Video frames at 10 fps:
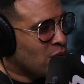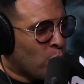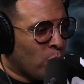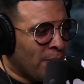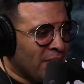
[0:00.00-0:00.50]

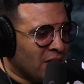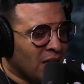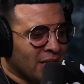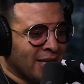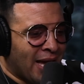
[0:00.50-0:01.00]
Mm-hmm.
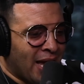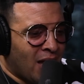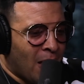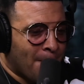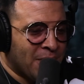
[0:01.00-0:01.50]
Women,
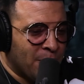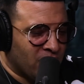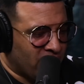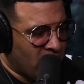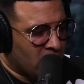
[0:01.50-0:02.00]
gay,
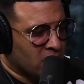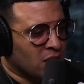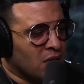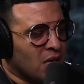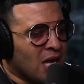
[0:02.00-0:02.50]
people of
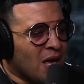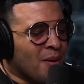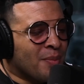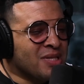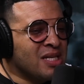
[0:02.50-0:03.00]
color. Mm-hmm.
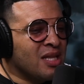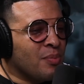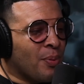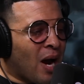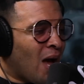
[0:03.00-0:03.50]
But see,
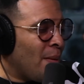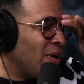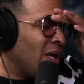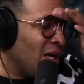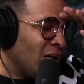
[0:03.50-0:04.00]
the
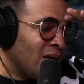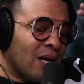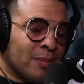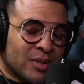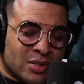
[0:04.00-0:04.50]
problem again,
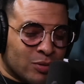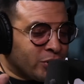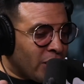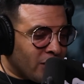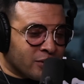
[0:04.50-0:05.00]
I'm just
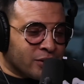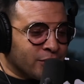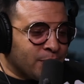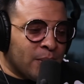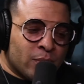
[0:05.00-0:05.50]
gonna say this
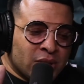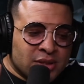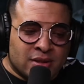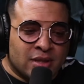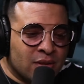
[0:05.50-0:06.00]
because people
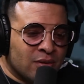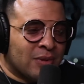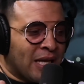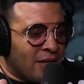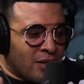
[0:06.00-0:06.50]
listening,
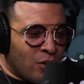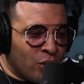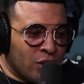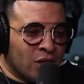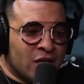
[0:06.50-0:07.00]
they
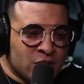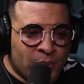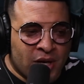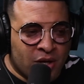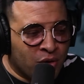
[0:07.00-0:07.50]
you're on your
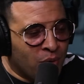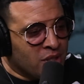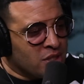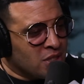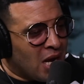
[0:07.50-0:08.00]
lunch break or you're
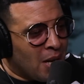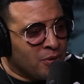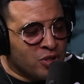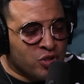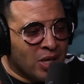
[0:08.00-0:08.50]
at your
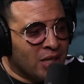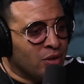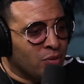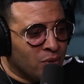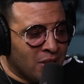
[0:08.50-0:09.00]
job, you're just trying to
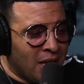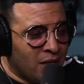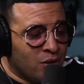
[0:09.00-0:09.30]
get through the day.